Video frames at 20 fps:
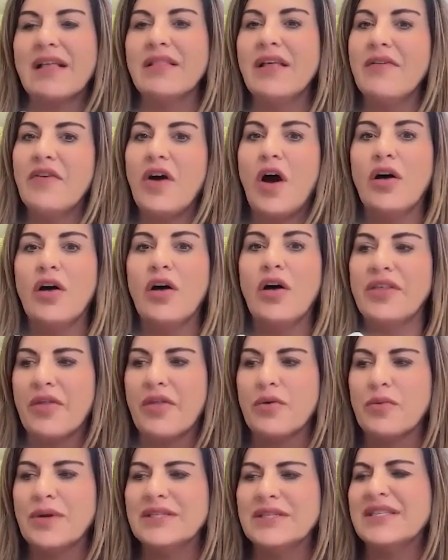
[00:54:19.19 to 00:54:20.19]
I love all
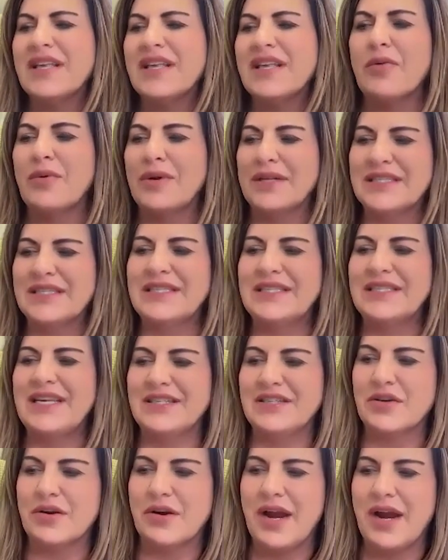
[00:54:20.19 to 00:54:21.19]
the other ones. The other ones
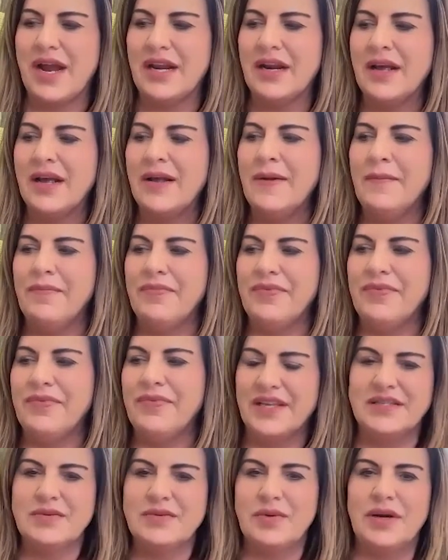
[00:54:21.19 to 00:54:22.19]
taste great,
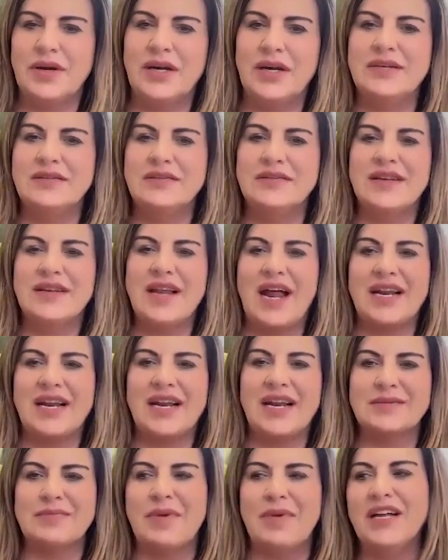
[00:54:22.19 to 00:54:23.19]
this one,
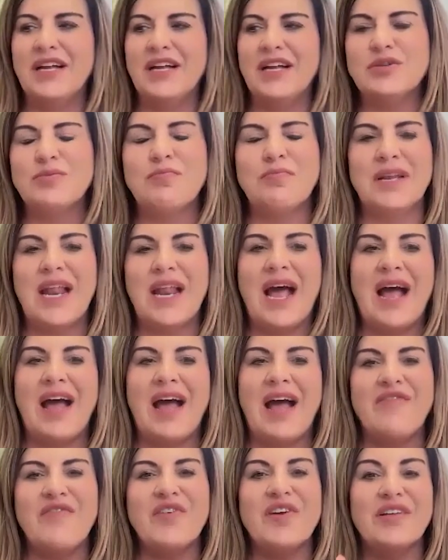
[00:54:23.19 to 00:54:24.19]
not as much, but
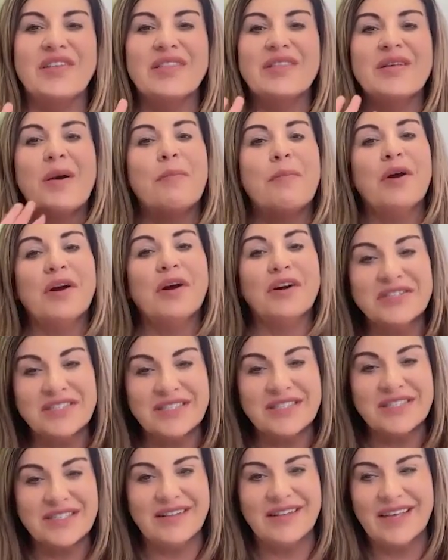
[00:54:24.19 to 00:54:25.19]
I feel
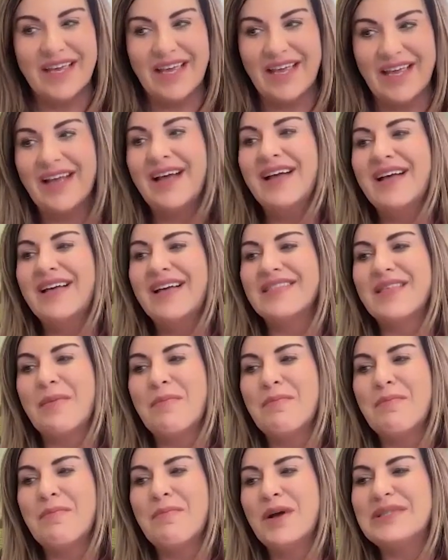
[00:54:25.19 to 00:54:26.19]
personally
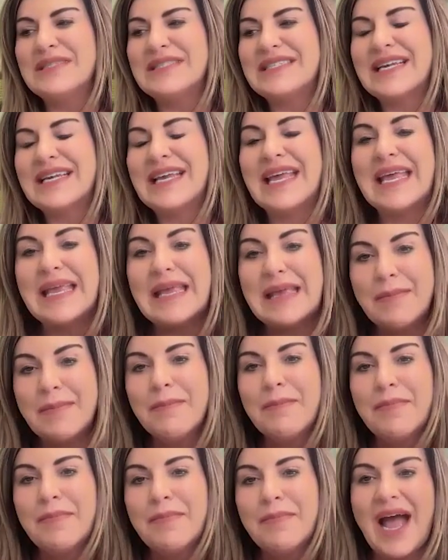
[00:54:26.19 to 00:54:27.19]
the most
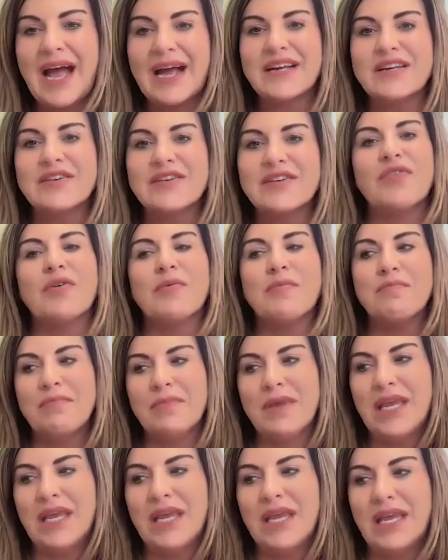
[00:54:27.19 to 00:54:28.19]
impact for
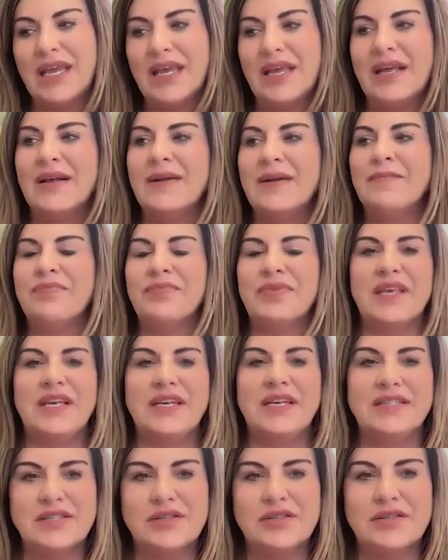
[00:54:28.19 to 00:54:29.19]
me
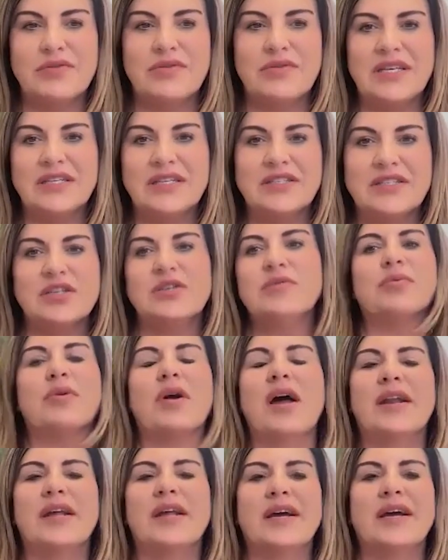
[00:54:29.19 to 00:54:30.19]
is through these two
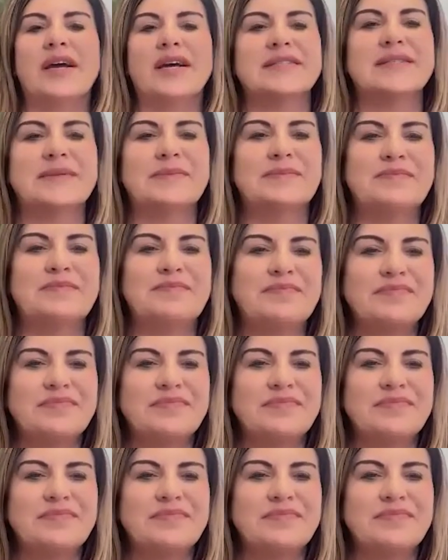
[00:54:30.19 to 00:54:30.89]
products.